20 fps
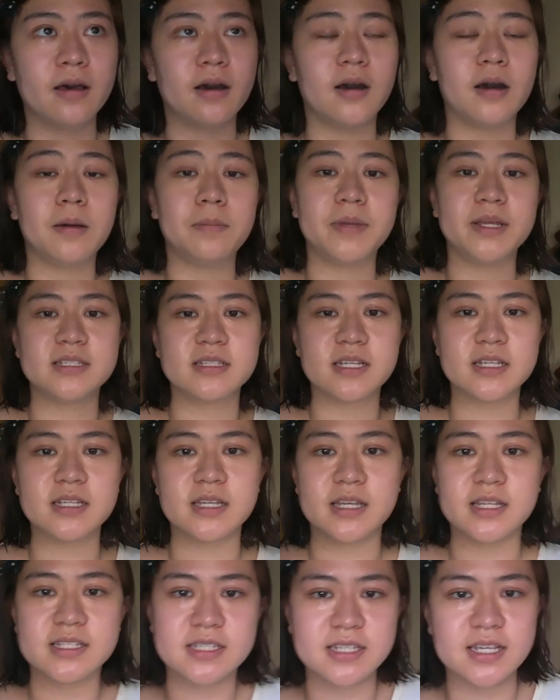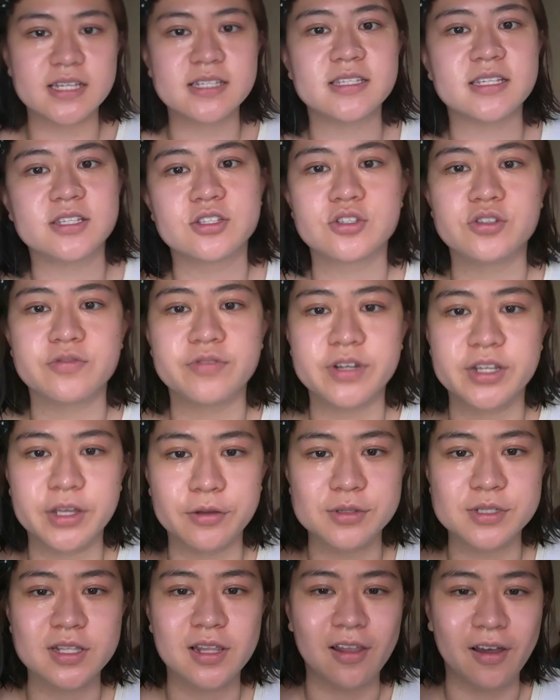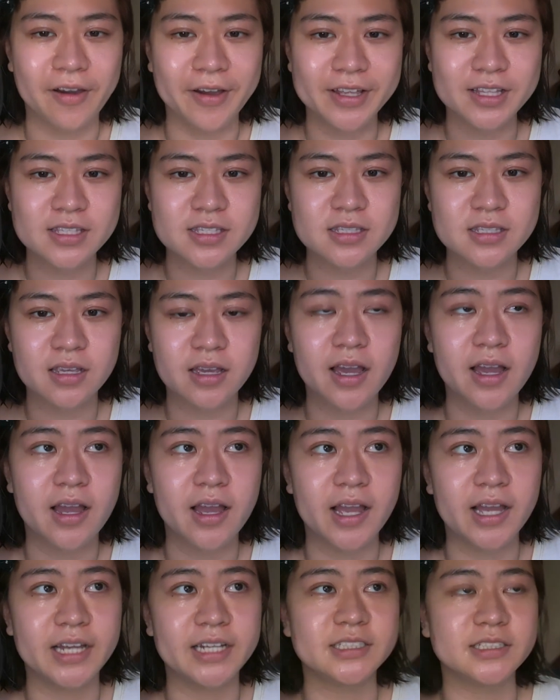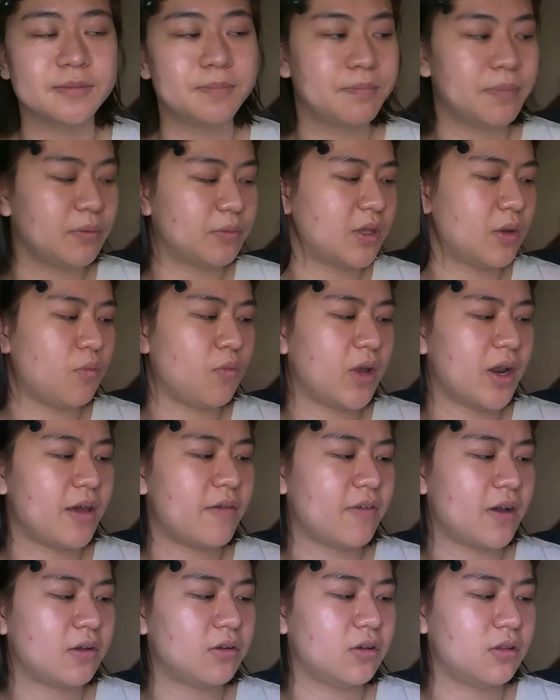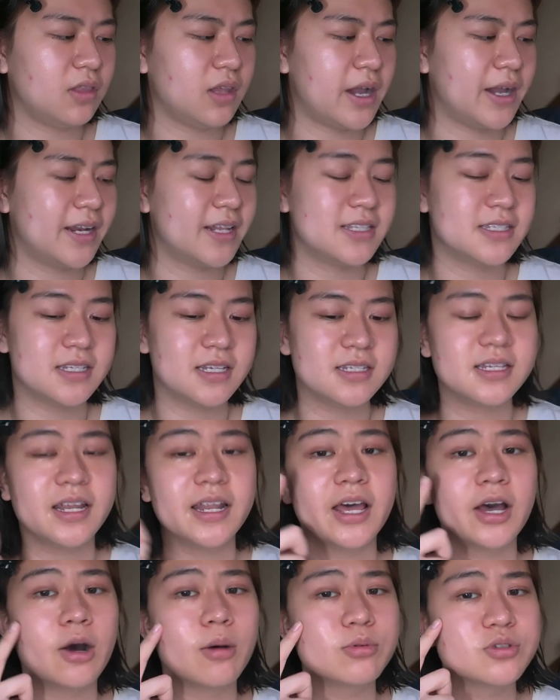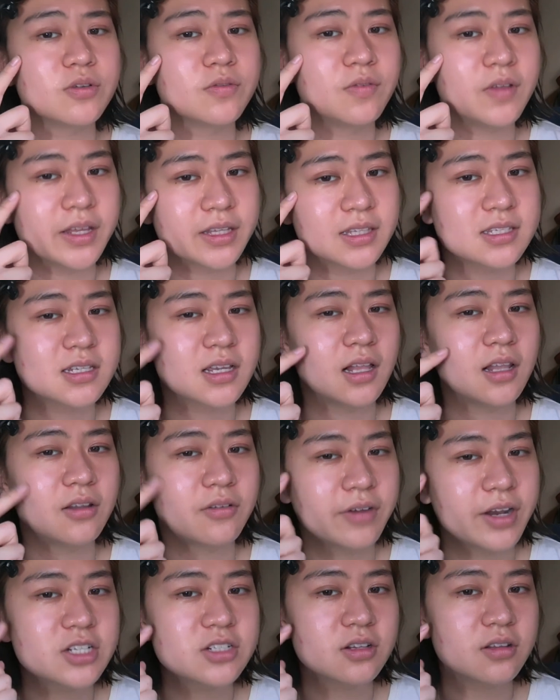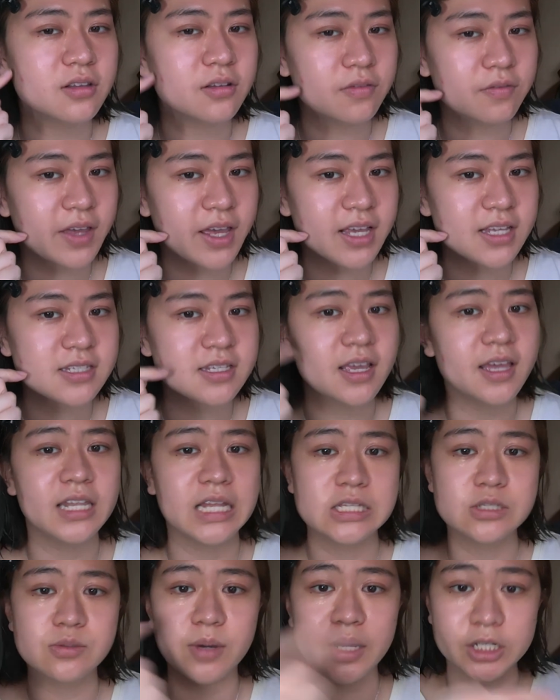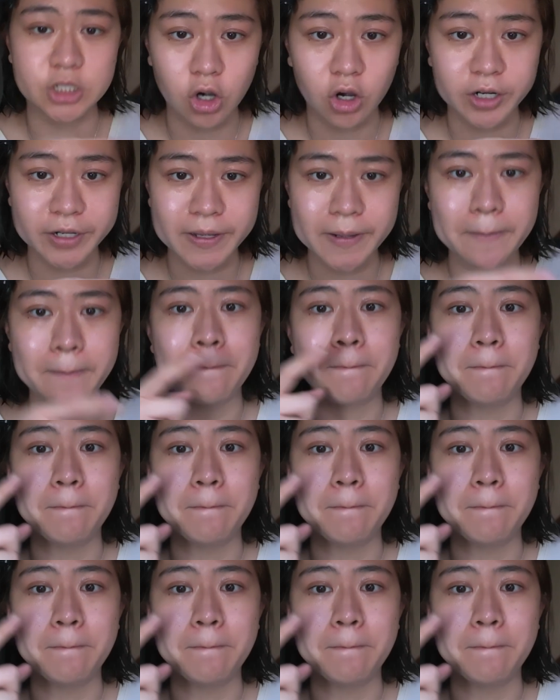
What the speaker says: It says it's to reduce lines, but then when I found online, it says that it helps with discoloration on the face. That's why I got it.